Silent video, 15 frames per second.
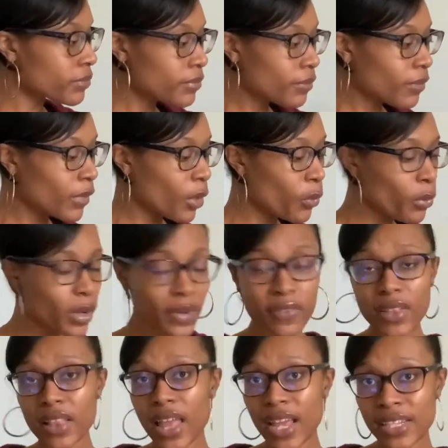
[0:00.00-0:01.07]
one of the
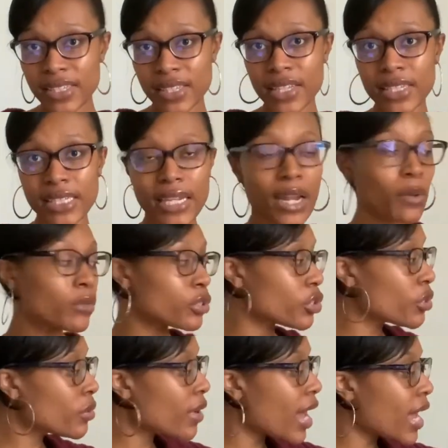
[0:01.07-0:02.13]
last things that I will show you
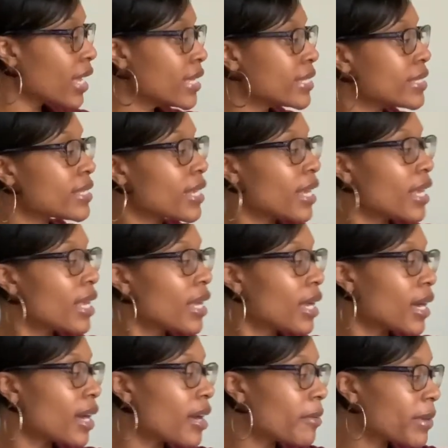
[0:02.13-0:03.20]
guys,
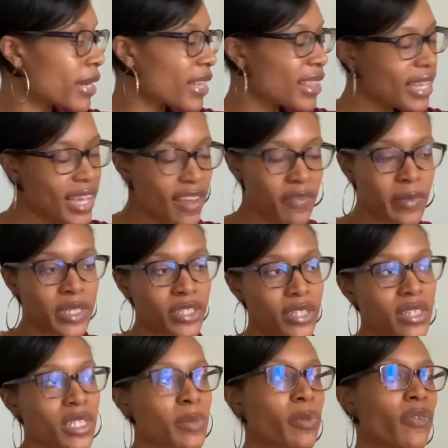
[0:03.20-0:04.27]
and I think I've mentioned
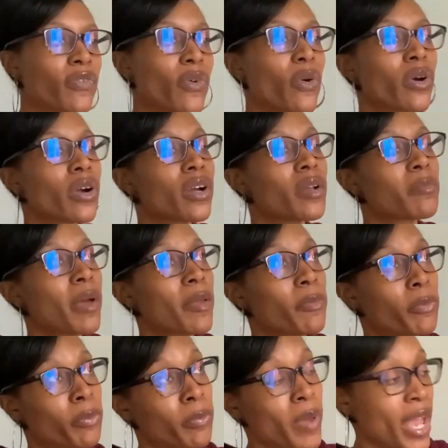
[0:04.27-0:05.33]
this before in my
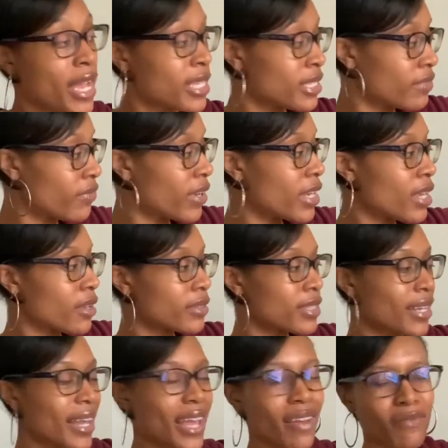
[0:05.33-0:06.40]
past videos, that I
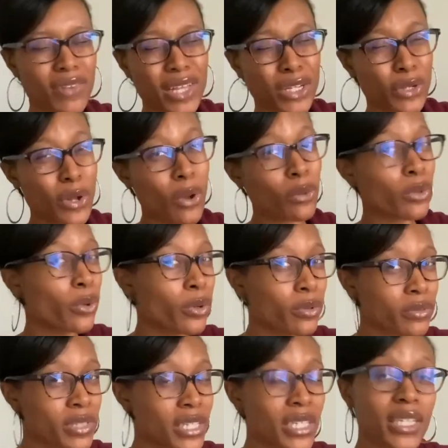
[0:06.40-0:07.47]
have like no
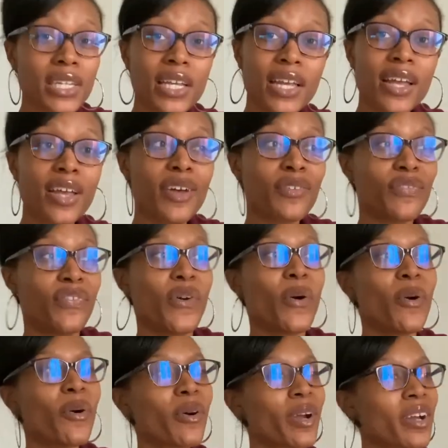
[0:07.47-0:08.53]
loyalty
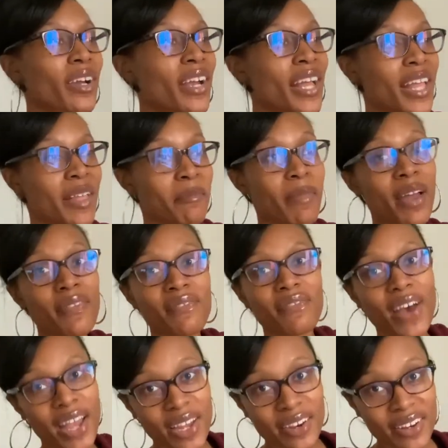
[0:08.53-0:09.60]
for my
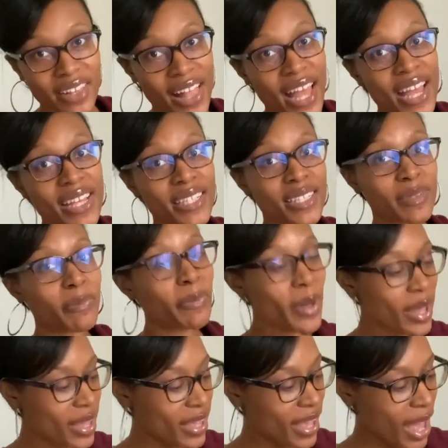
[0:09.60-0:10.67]
fire glass,
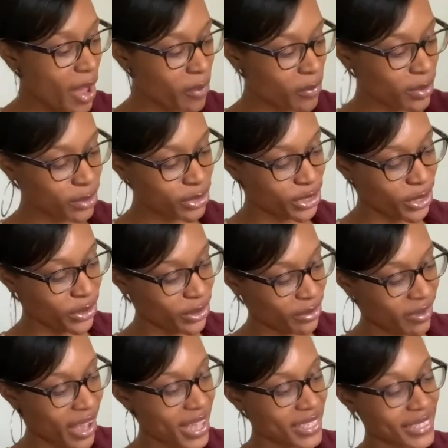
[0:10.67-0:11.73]
but I will show you
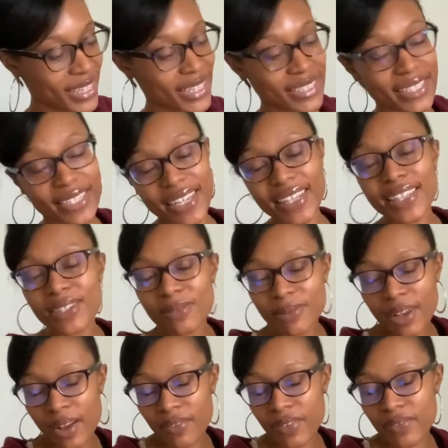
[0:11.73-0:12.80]
guys. I did get this one
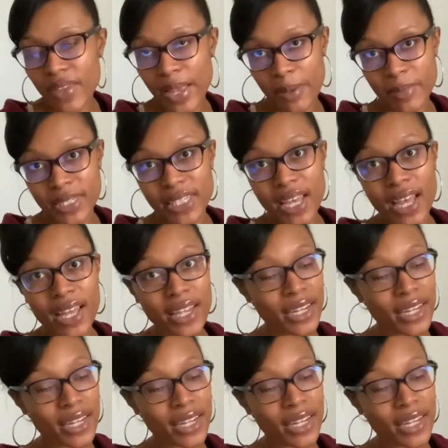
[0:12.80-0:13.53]
off of Amazon.